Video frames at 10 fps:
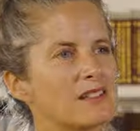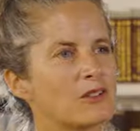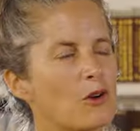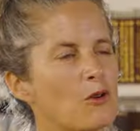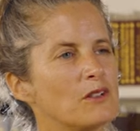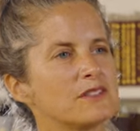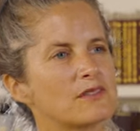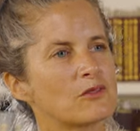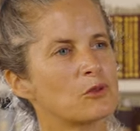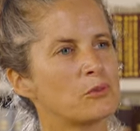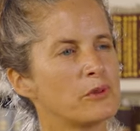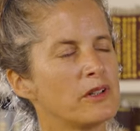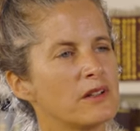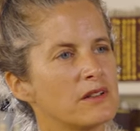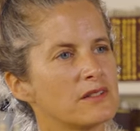the goal is to
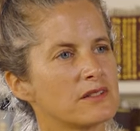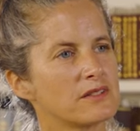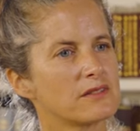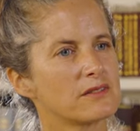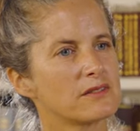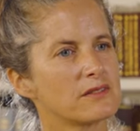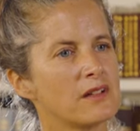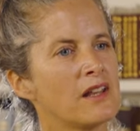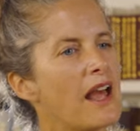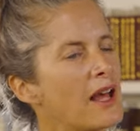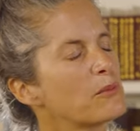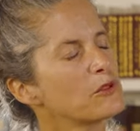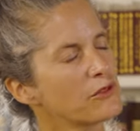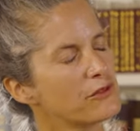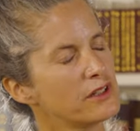bring this an
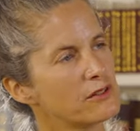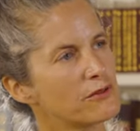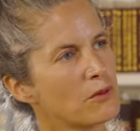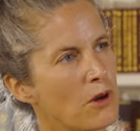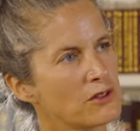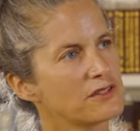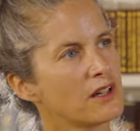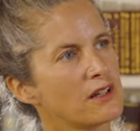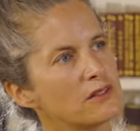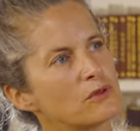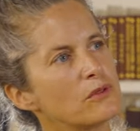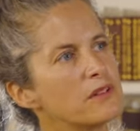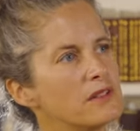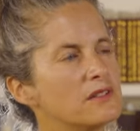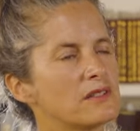atmosphere from outside to the
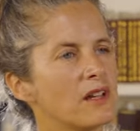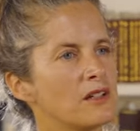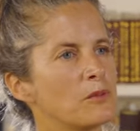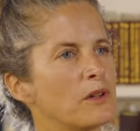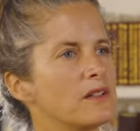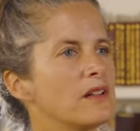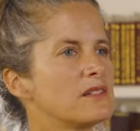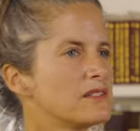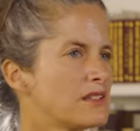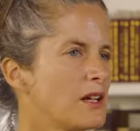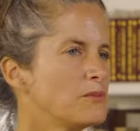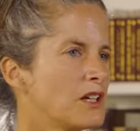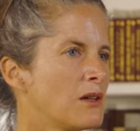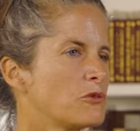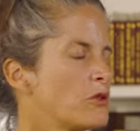inside, but at the same
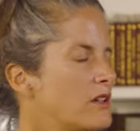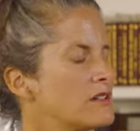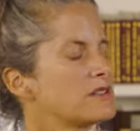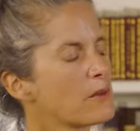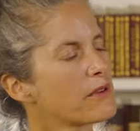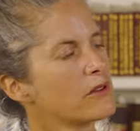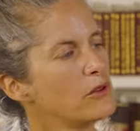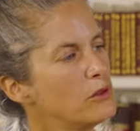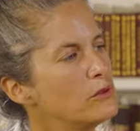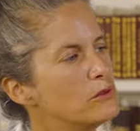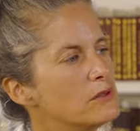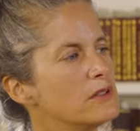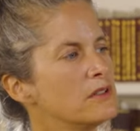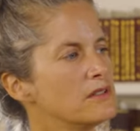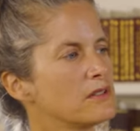time creating something new
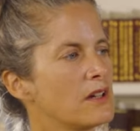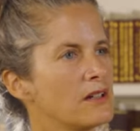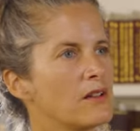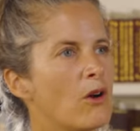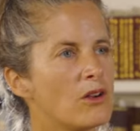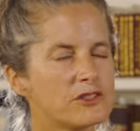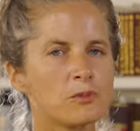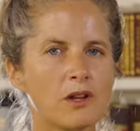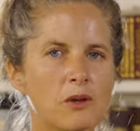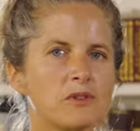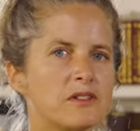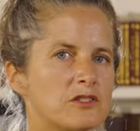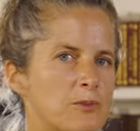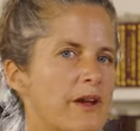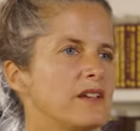inside. Also play with the
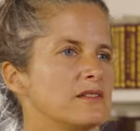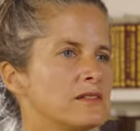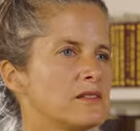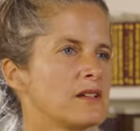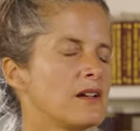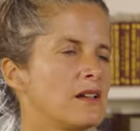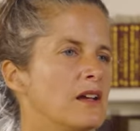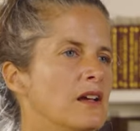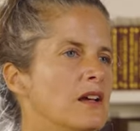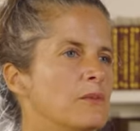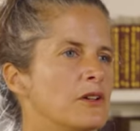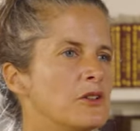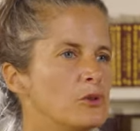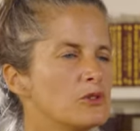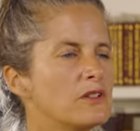space inside, but
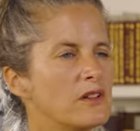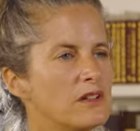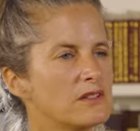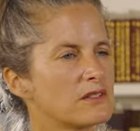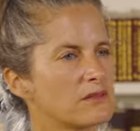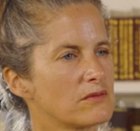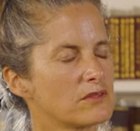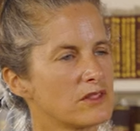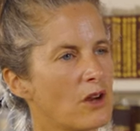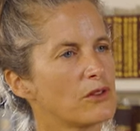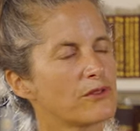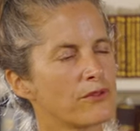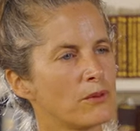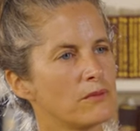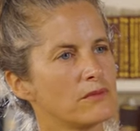using these sounds
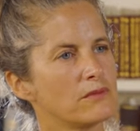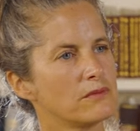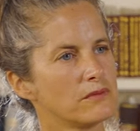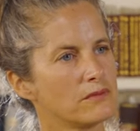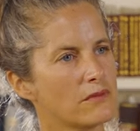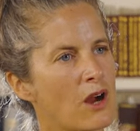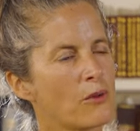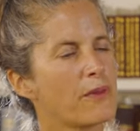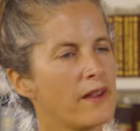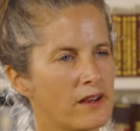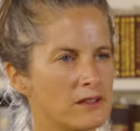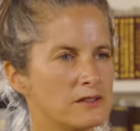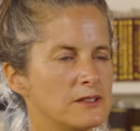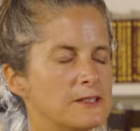from out there.